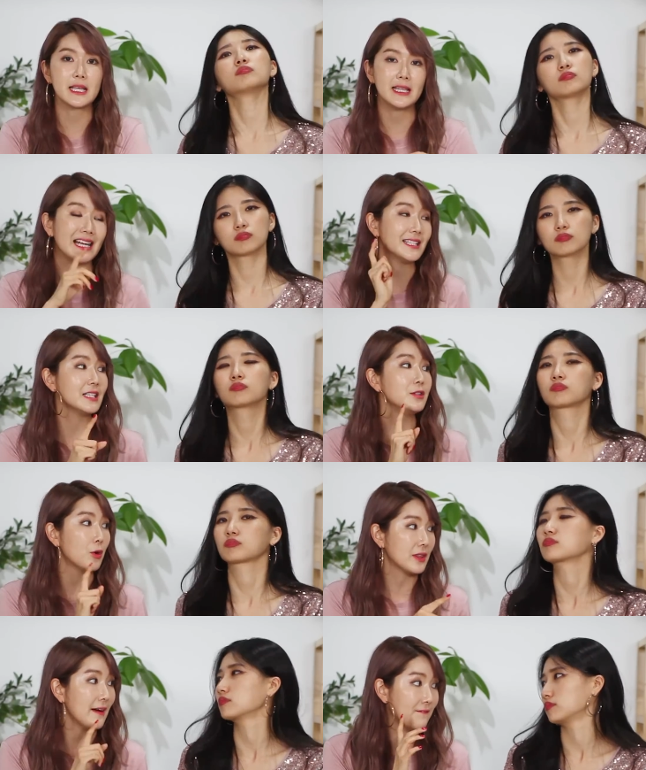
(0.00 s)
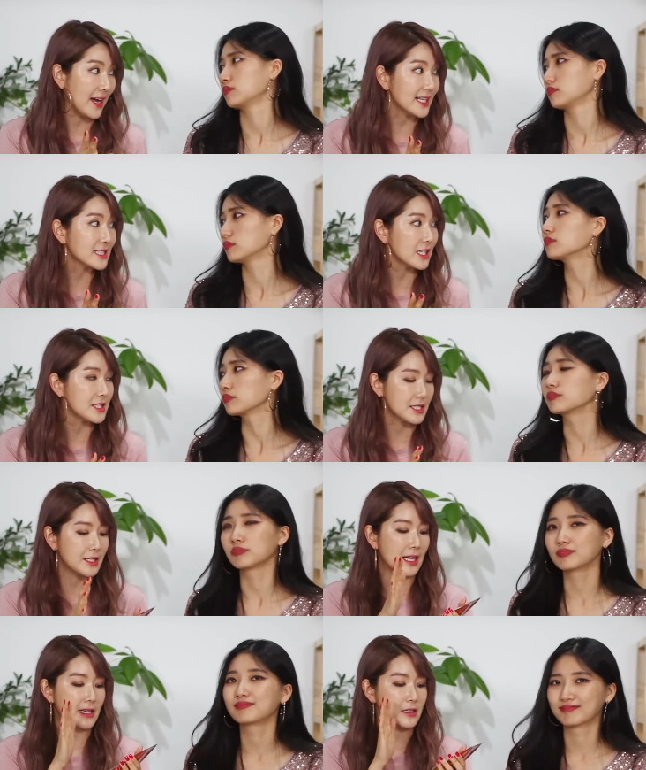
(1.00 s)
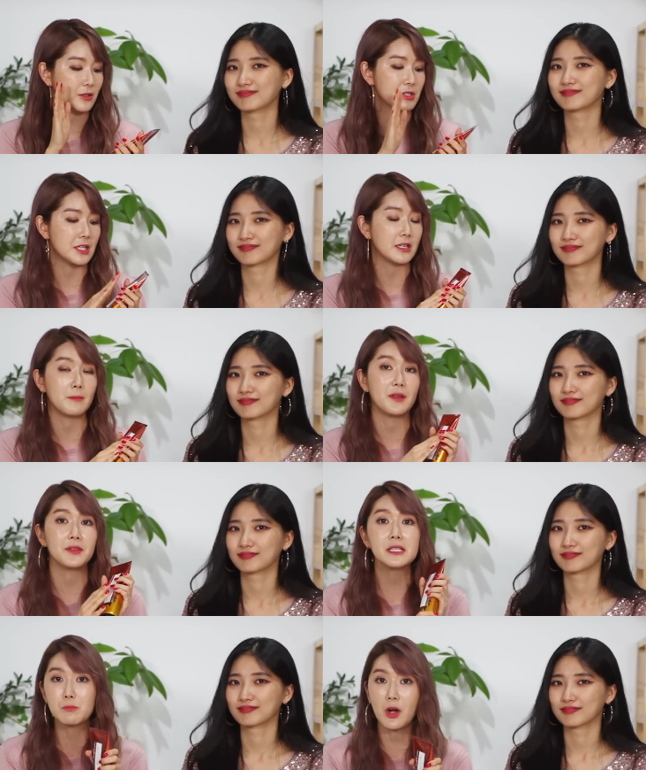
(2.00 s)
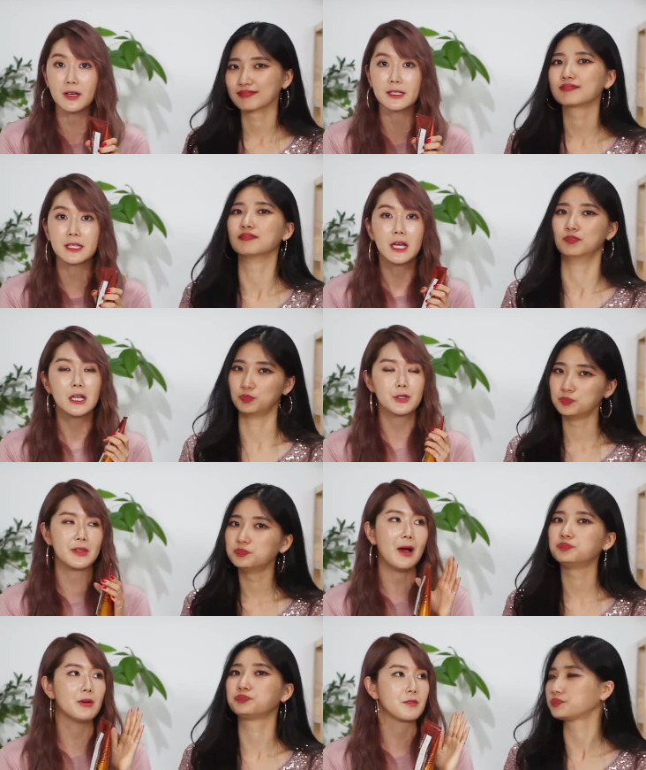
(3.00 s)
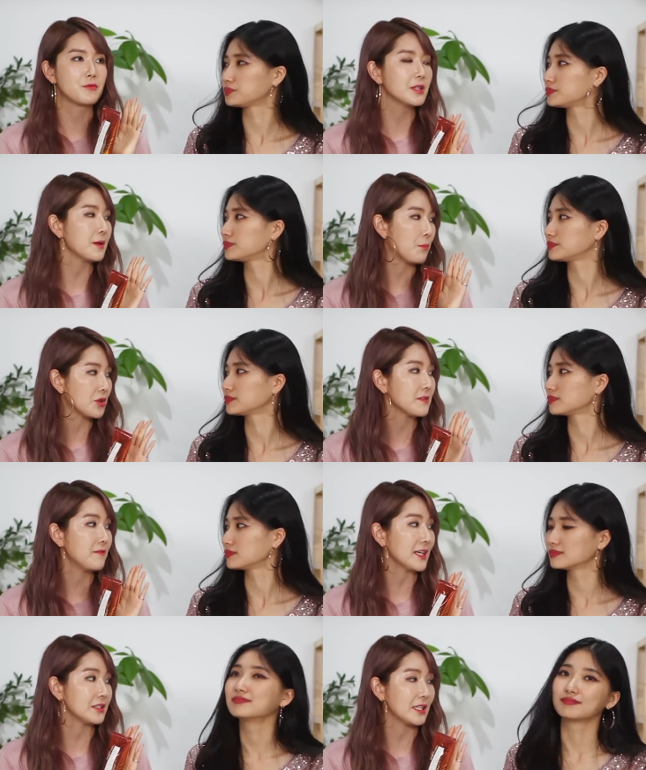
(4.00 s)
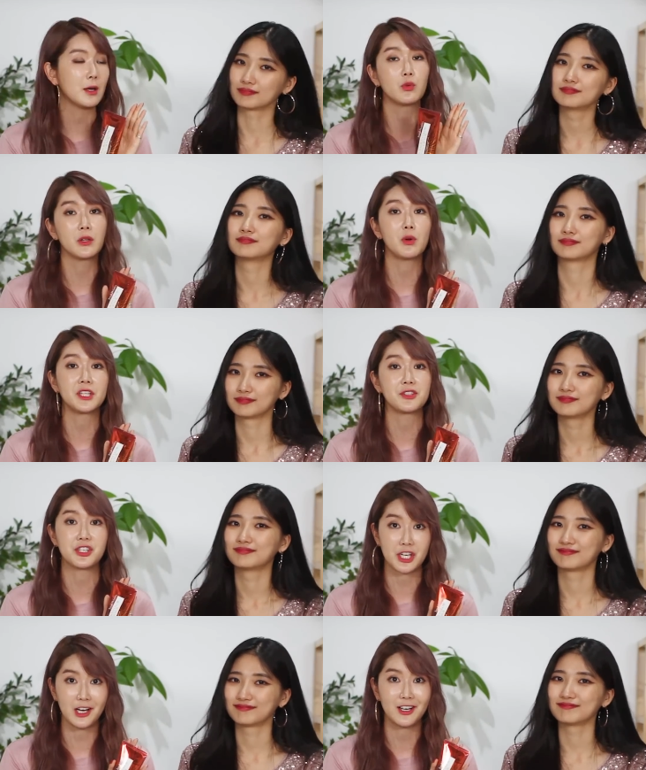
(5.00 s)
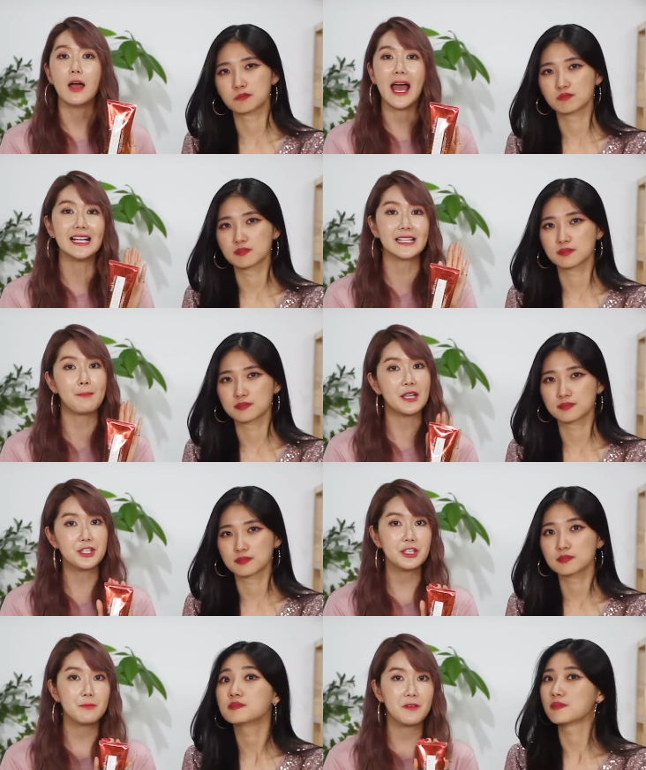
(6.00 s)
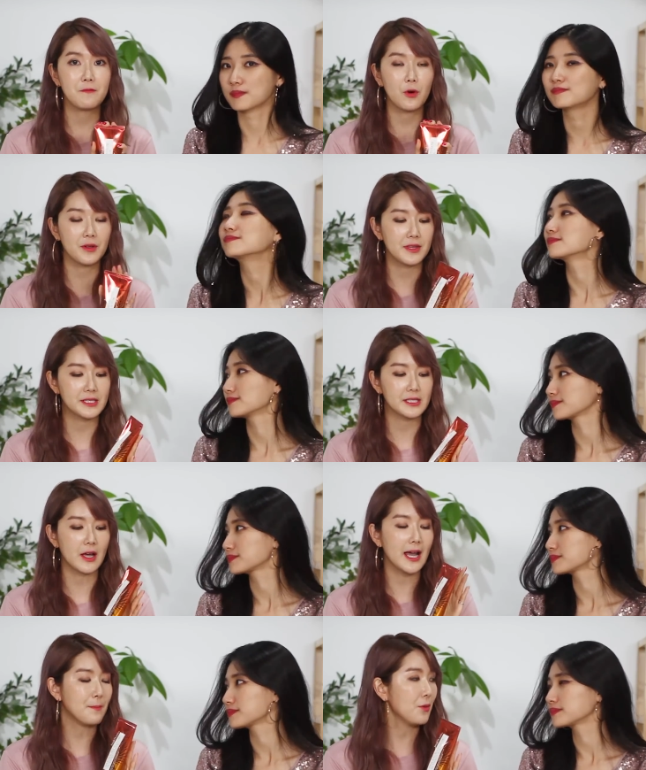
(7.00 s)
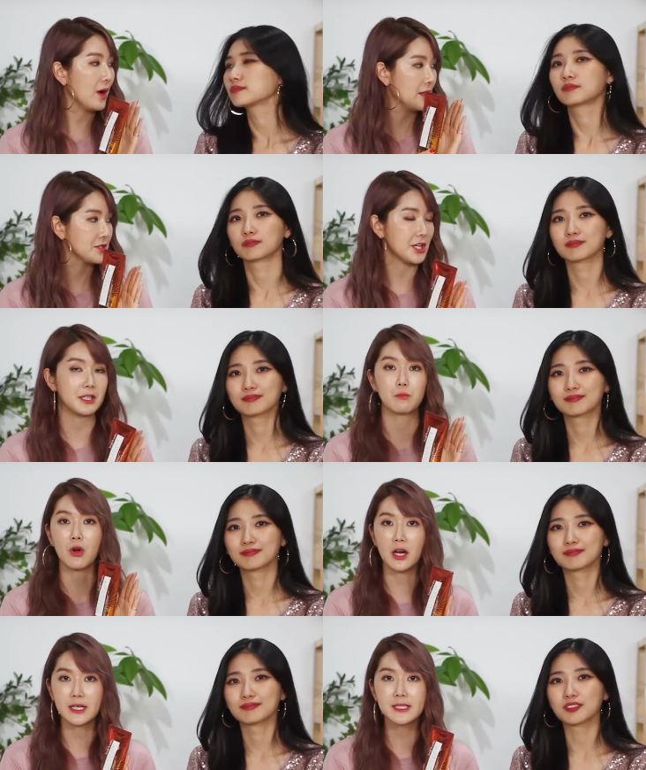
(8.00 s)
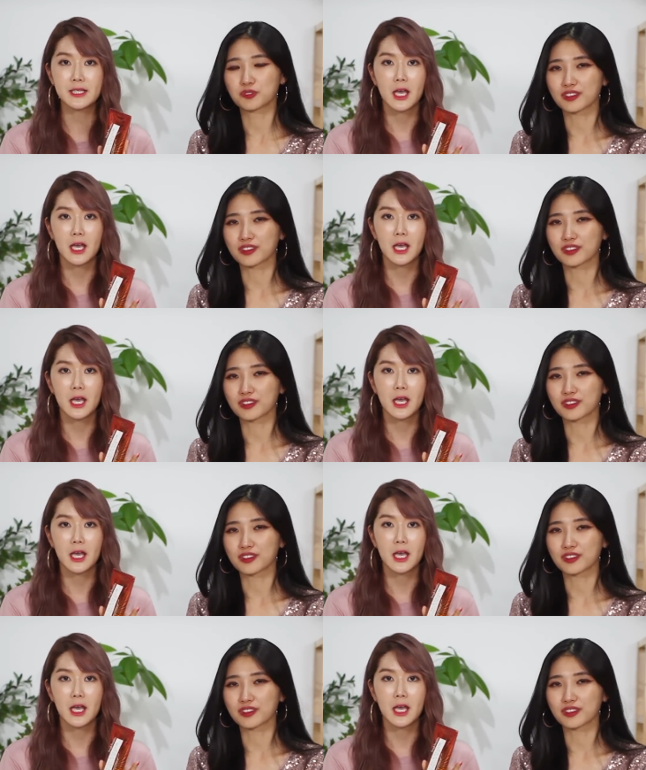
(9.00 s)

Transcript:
Speaker 1: mm-hmm. and I didn't know that fact mm-hmm. until I you know studied about this product. So that was a really important factor that I really wanted to share. As I mentioned before, this is a hypoallergenic product,